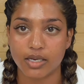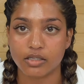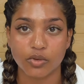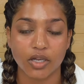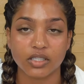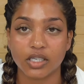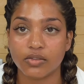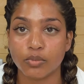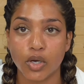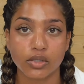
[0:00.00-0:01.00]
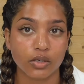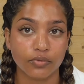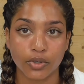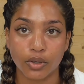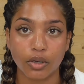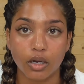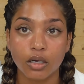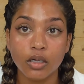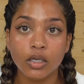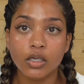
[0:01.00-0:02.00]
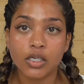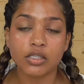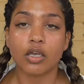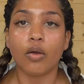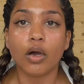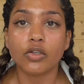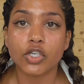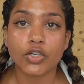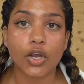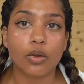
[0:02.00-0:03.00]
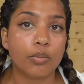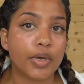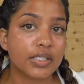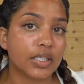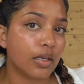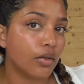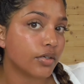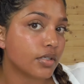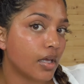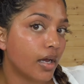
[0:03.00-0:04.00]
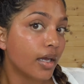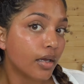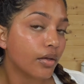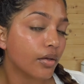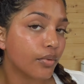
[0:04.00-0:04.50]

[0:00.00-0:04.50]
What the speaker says: then as well to leave the mask on for longer. So I'll just show you what my skin looks like.